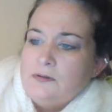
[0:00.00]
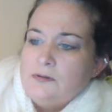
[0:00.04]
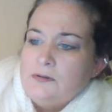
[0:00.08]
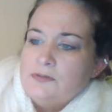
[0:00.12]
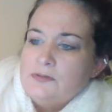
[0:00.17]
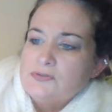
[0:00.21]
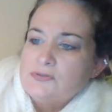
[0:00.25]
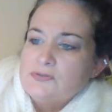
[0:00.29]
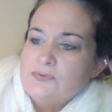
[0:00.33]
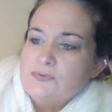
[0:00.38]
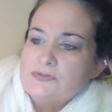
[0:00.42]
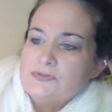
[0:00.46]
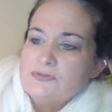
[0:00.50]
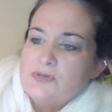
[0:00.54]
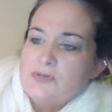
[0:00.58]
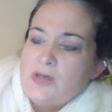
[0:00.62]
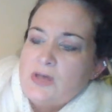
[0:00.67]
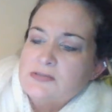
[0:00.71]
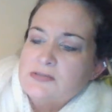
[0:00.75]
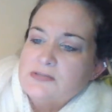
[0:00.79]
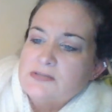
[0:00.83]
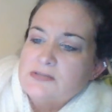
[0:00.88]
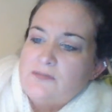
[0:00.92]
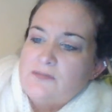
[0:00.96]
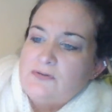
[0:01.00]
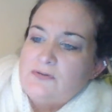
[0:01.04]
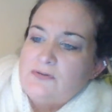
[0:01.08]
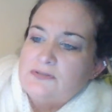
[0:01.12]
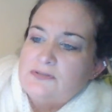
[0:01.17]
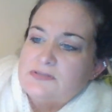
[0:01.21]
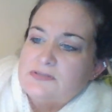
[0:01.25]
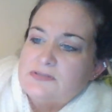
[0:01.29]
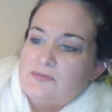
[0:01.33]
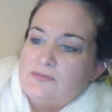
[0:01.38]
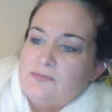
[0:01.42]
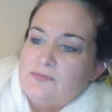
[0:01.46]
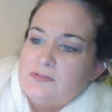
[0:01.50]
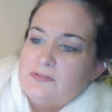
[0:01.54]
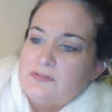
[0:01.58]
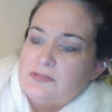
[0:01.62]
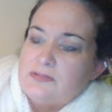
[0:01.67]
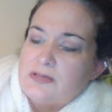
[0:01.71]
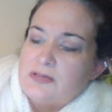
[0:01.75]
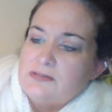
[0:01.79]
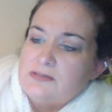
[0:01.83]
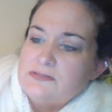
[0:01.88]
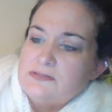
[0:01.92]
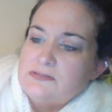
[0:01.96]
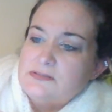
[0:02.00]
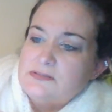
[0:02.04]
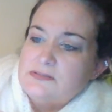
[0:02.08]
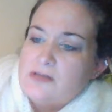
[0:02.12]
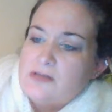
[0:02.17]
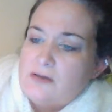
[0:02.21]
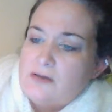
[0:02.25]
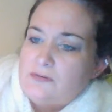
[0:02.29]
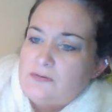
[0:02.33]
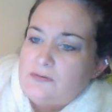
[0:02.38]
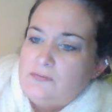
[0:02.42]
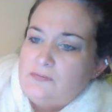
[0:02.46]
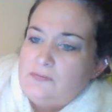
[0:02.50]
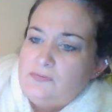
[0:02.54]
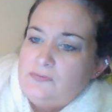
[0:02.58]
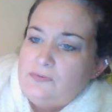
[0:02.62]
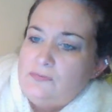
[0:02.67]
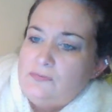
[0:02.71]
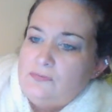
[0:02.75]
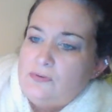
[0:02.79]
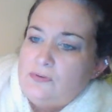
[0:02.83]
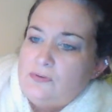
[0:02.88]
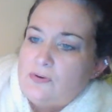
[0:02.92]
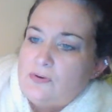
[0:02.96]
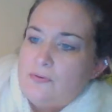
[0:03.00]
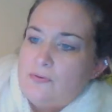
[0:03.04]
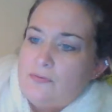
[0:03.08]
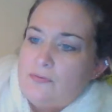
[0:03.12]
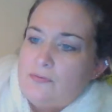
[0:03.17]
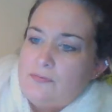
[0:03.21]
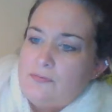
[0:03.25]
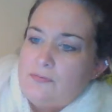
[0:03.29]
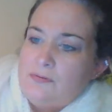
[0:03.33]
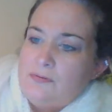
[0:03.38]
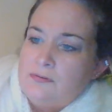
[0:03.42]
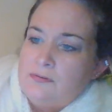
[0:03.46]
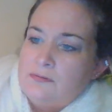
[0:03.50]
So it's several different things. Now, if you go...